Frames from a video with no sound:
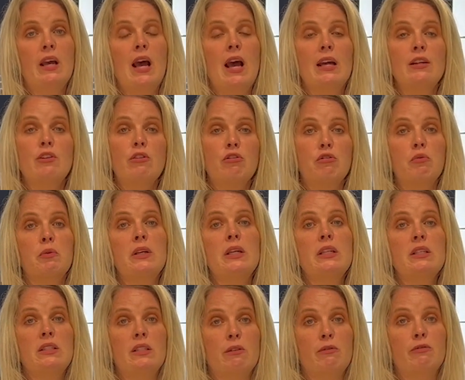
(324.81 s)
onto
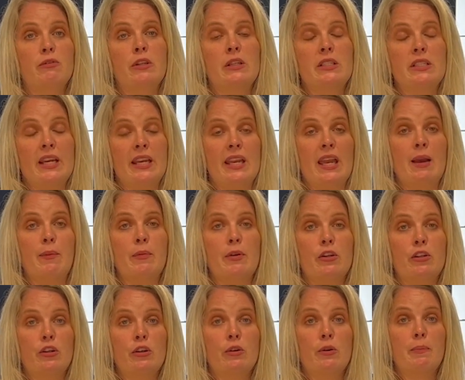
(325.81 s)
3 different
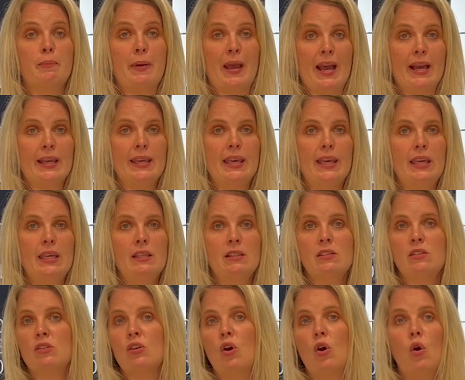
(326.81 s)
diameter back
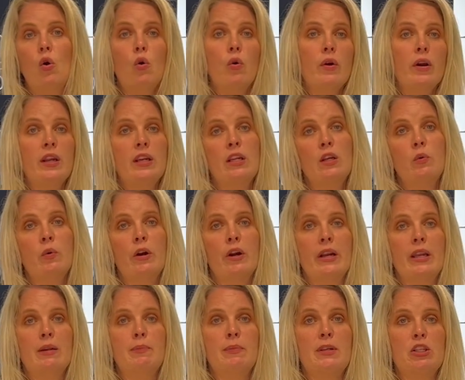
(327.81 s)
canes or anywhere
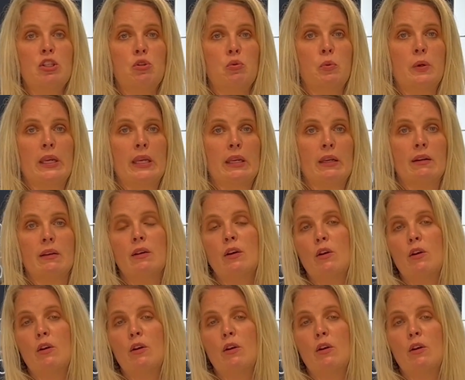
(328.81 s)
in between,